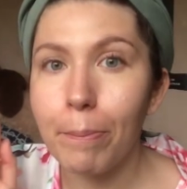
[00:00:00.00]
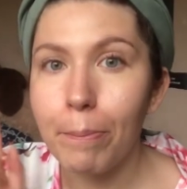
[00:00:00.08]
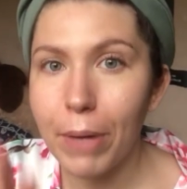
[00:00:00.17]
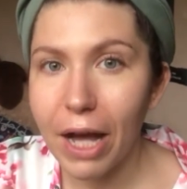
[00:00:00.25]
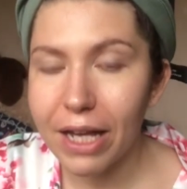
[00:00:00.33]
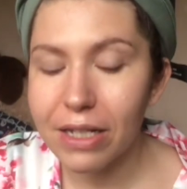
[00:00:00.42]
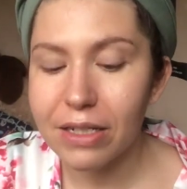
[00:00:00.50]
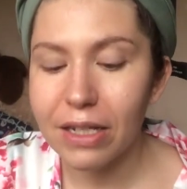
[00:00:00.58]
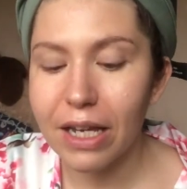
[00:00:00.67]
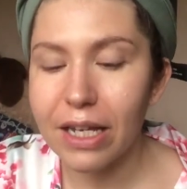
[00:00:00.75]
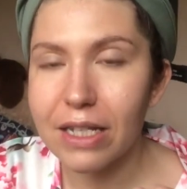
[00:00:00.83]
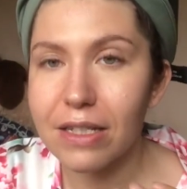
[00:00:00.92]
but
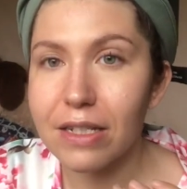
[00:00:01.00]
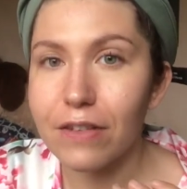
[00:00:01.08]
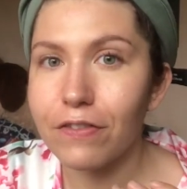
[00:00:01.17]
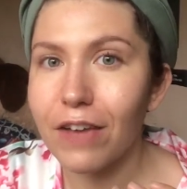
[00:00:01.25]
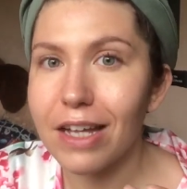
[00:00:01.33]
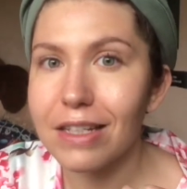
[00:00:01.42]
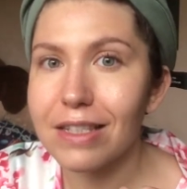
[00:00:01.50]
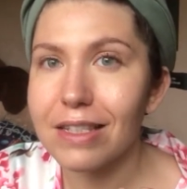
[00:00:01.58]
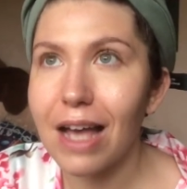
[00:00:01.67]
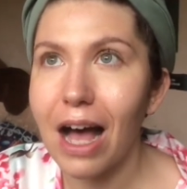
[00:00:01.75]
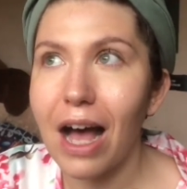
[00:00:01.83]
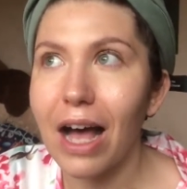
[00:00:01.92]
in its defense,
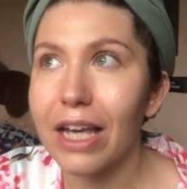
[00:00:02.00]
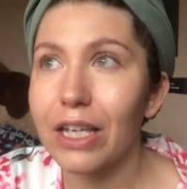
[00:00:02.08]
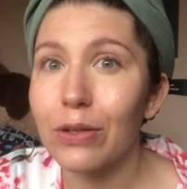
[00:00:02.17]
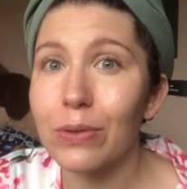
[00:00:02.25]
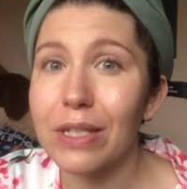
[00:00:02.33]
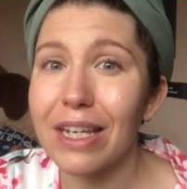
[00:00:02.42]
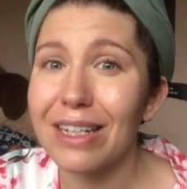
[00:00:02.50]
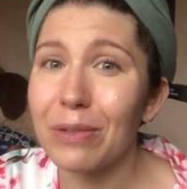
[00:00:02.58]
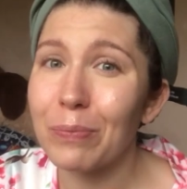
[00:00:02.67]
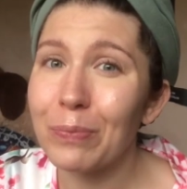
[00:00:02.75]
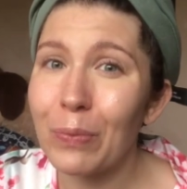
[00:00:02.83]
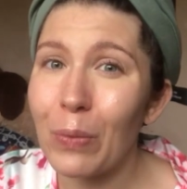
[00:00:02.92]
I use it
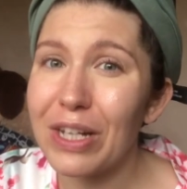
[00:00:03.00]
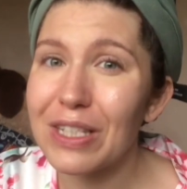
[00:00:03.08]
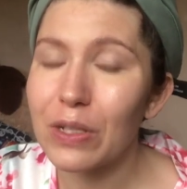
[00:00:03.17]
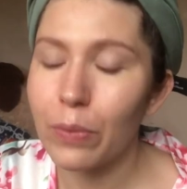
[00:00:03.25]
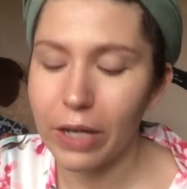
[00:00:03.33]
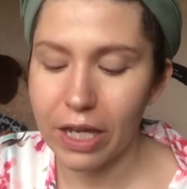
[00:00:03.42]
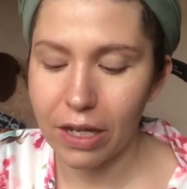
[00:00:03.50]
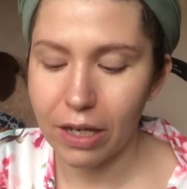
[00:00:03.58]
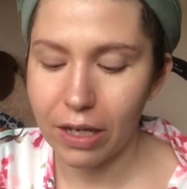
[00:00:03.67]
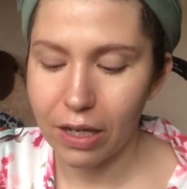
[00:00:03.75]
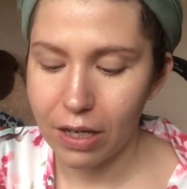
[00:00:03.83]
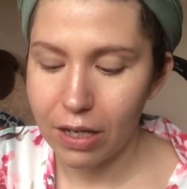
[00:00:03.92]
once a week.